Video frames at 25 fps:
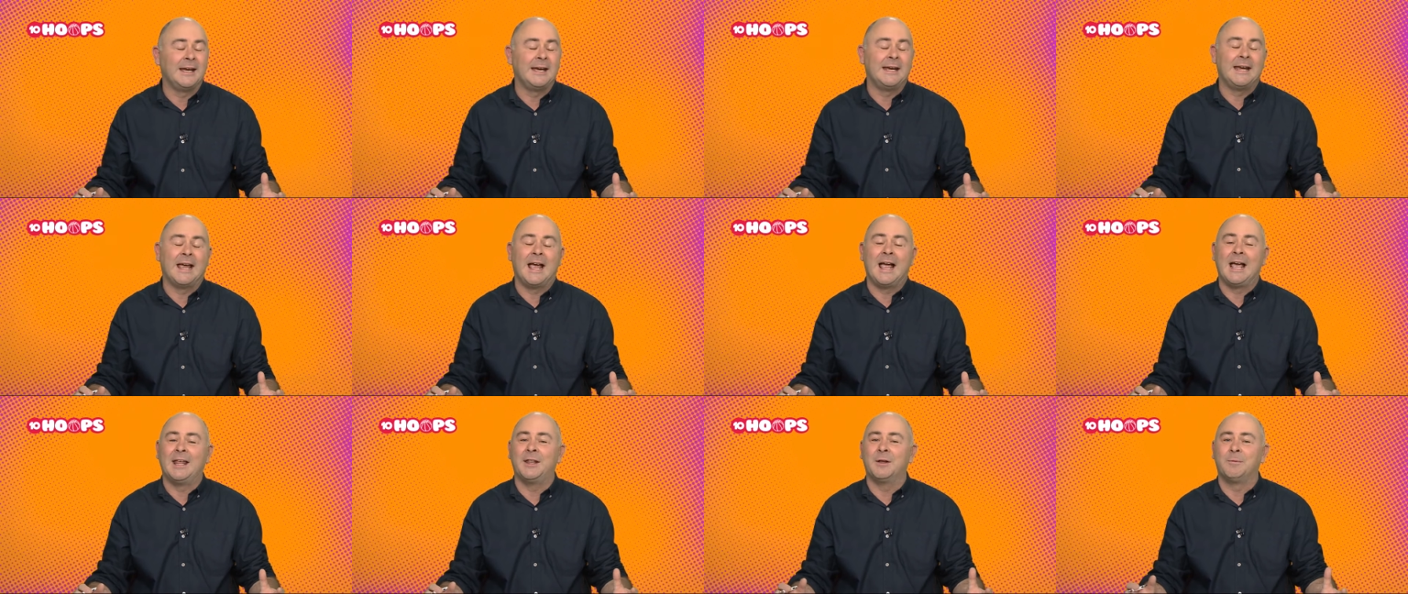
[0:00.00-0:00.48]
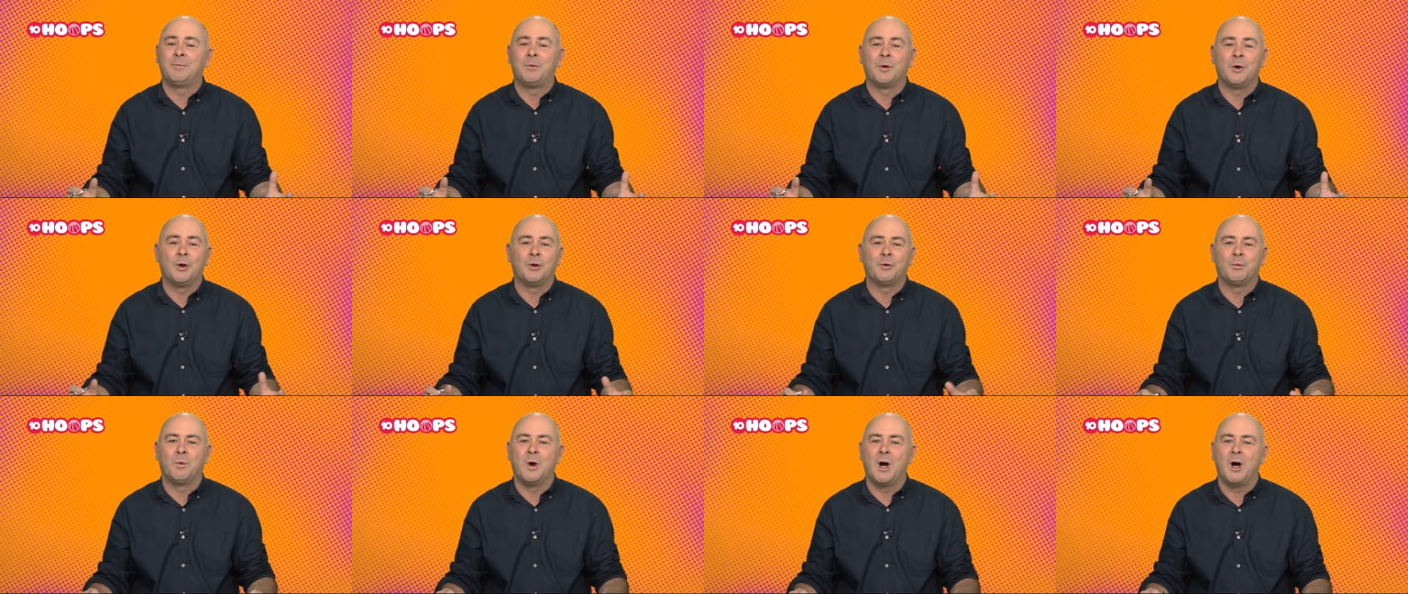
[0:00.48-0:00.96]
he and the
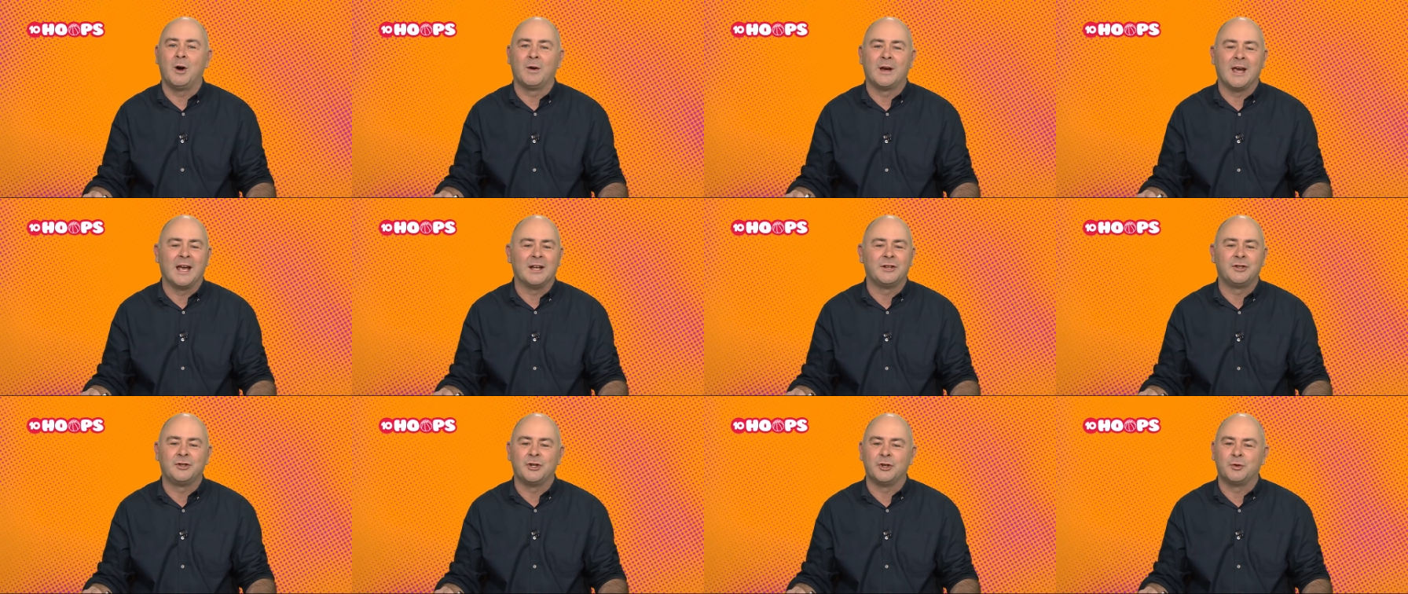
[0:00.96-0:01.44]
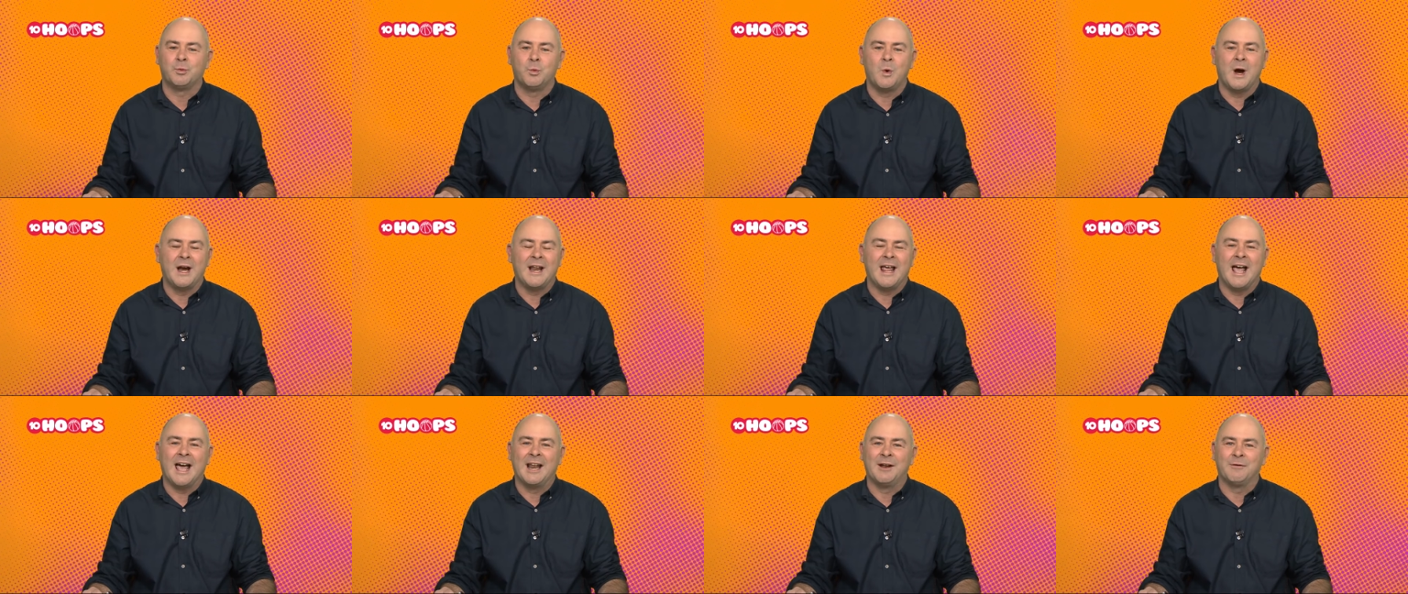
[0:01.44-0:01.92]
Perth Wildcats just
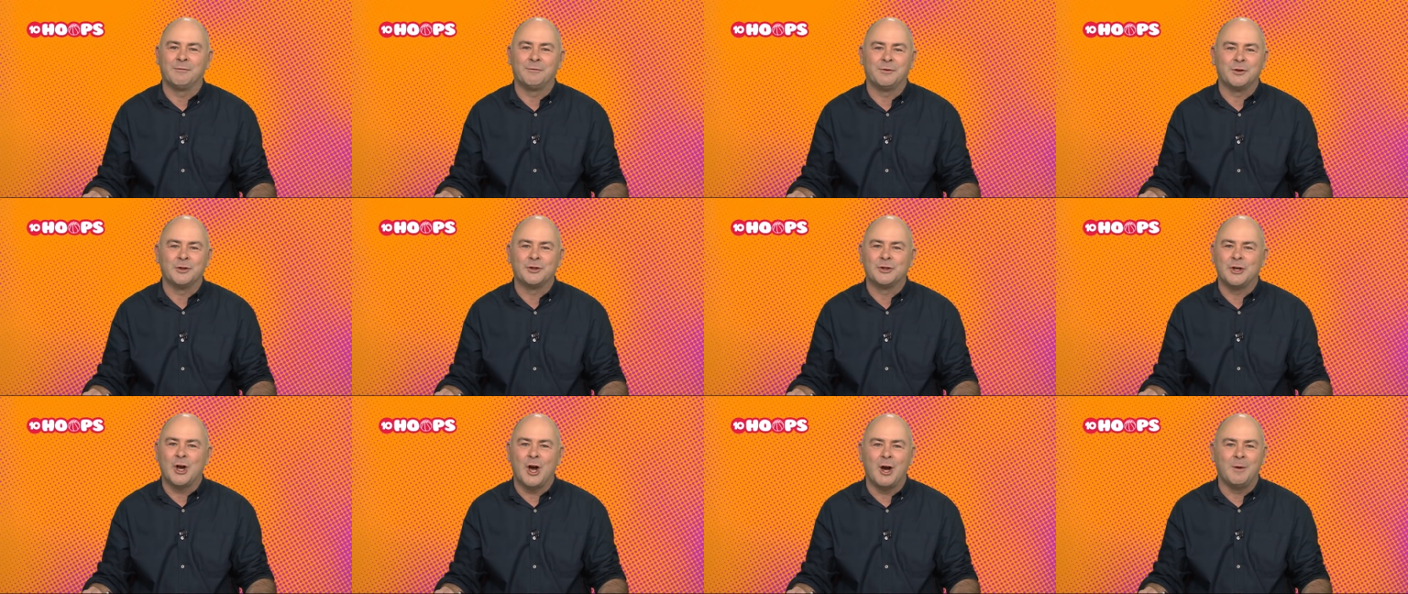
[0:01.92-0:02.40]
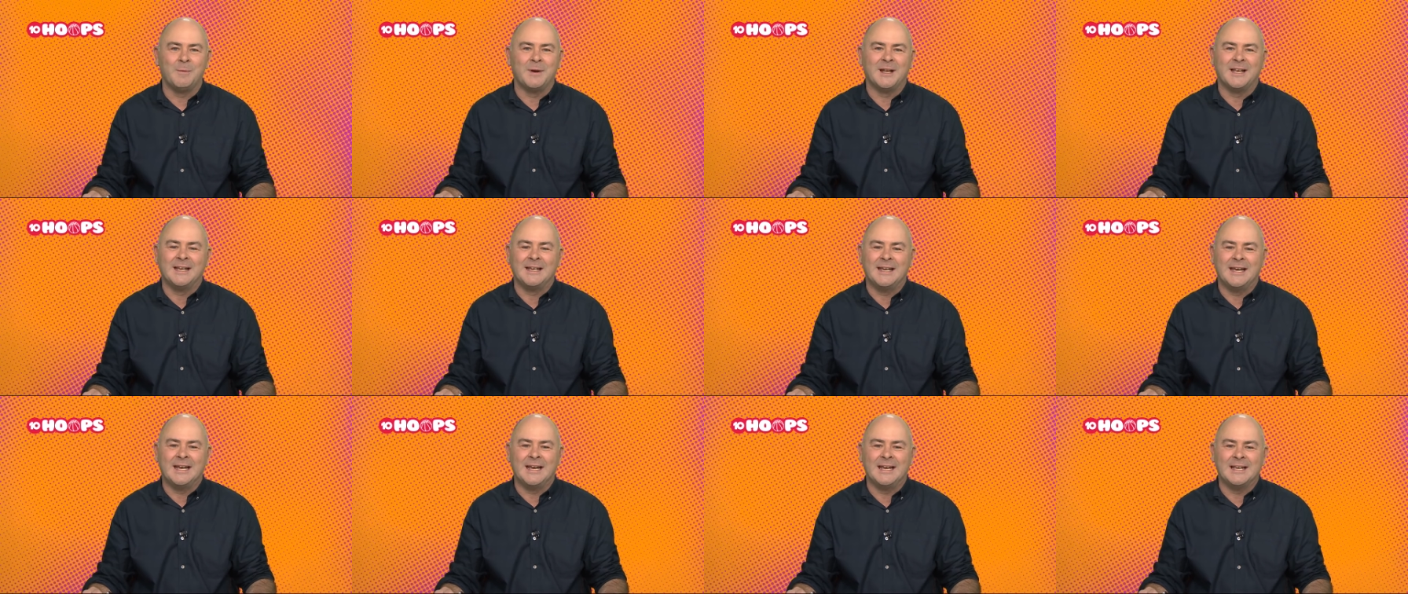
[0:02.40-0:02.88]
went at it for so
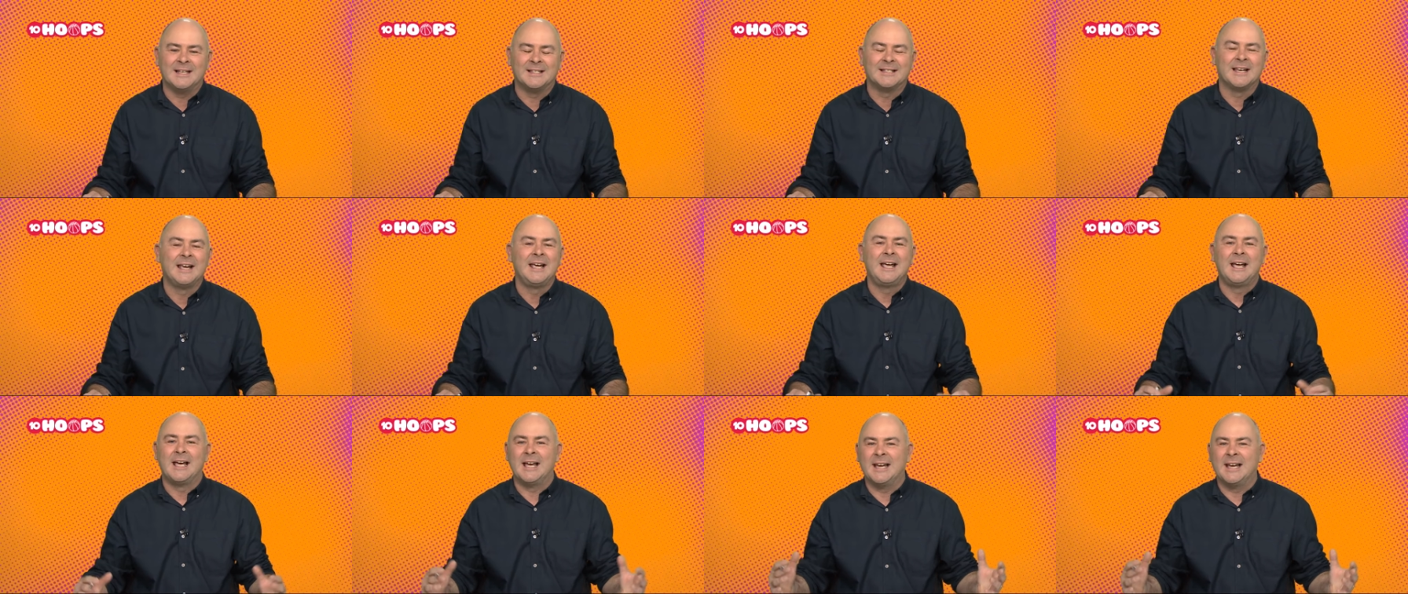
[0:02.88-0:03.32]
many years.